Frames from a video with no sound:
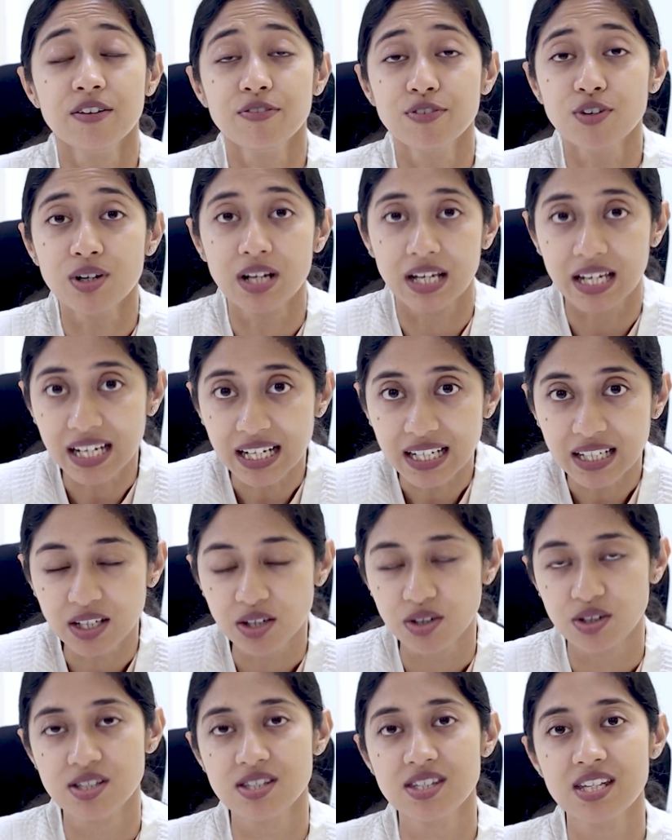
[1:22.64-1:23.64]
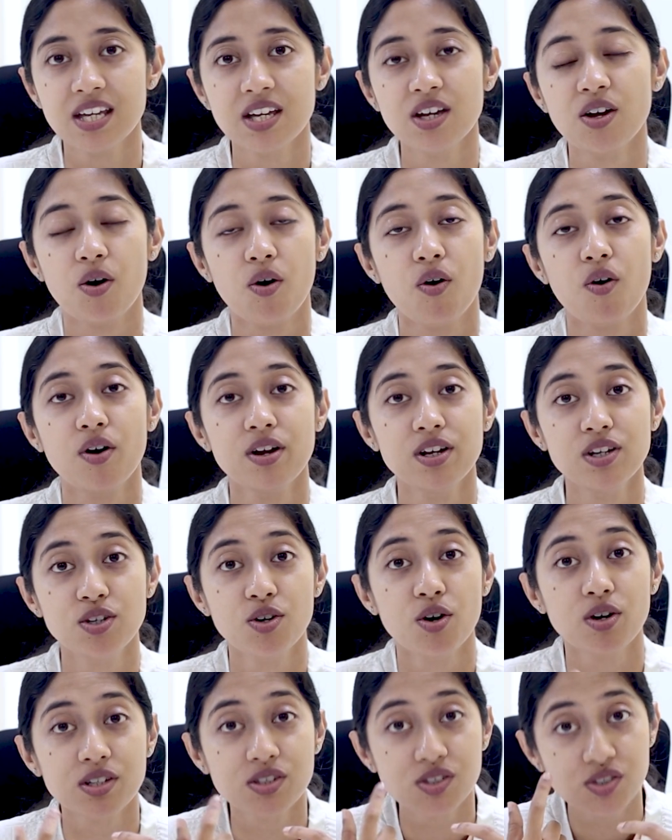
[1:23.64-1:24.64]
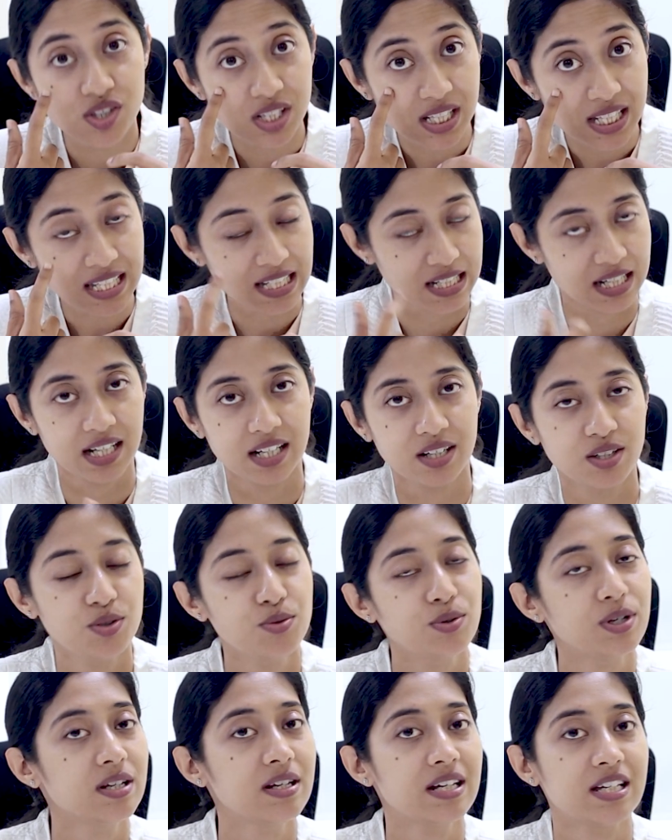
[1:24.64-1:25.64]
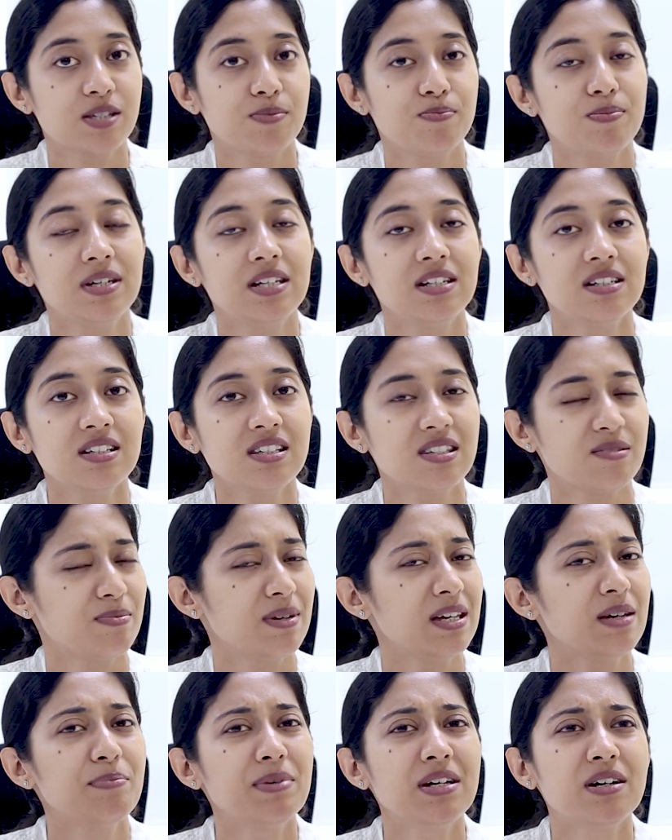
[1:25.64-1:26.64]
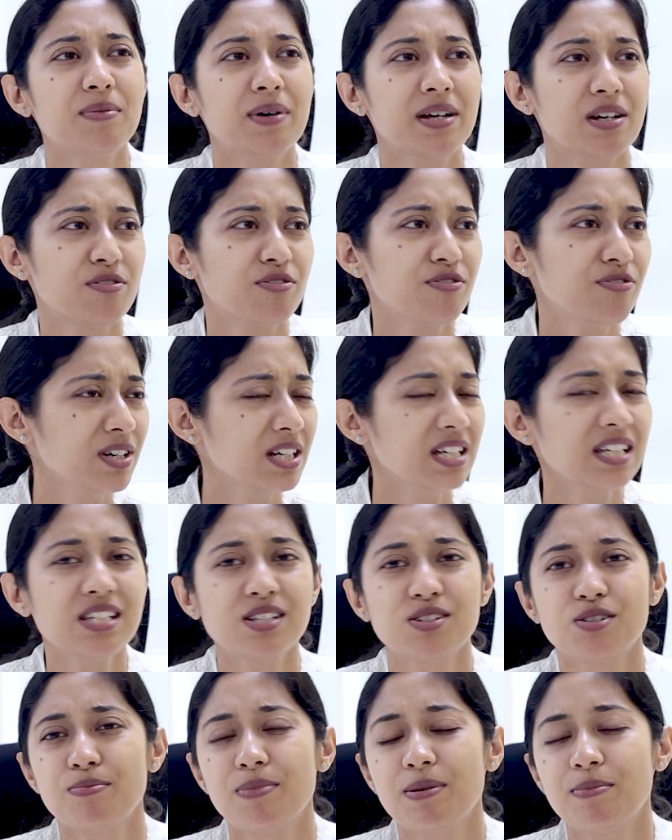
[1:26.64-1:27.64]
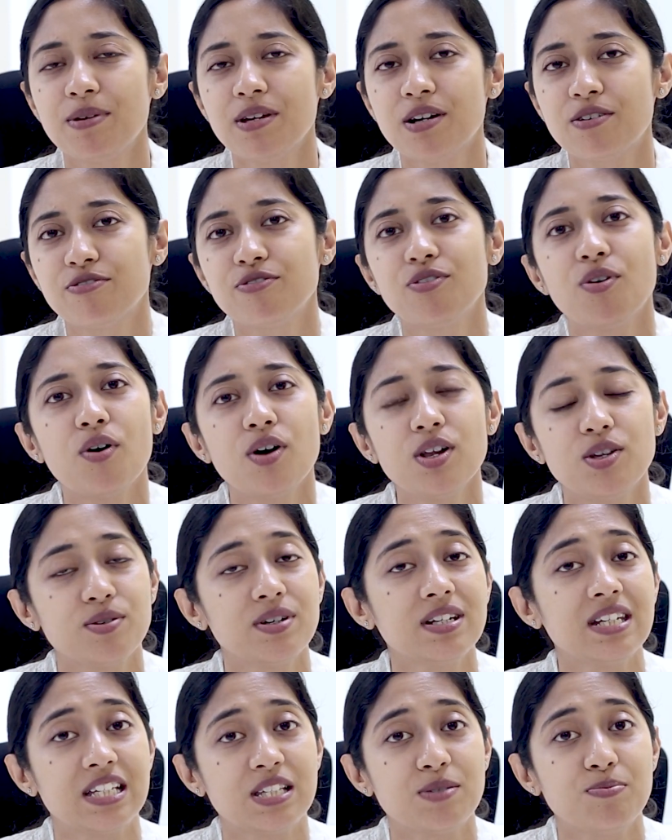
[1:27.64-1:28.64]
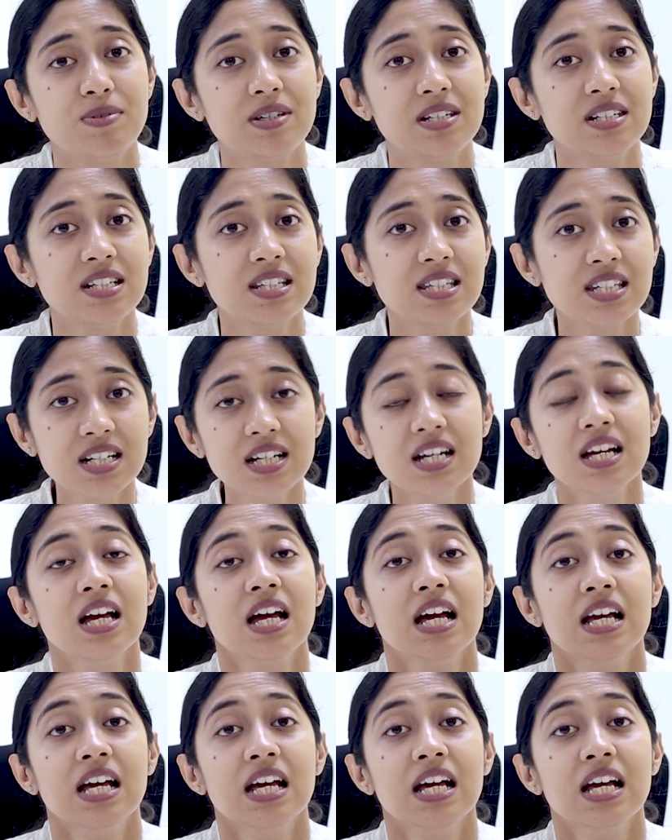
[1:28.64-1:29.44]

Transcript: If you're hit, say, on your cheek, you can experience maybe over your fist or maybe a fall, you can experience a